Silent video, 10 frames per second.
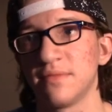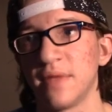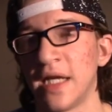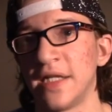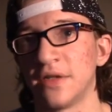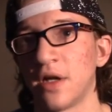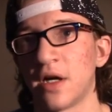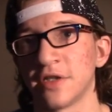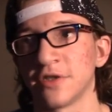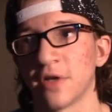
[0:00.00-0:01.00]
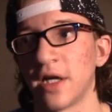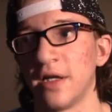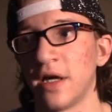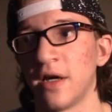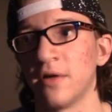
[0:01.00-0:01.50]
any loss right
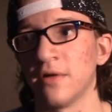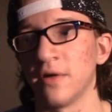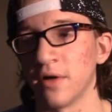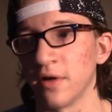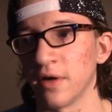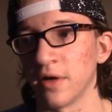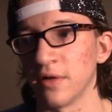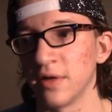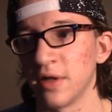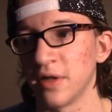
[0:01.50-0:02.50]
now or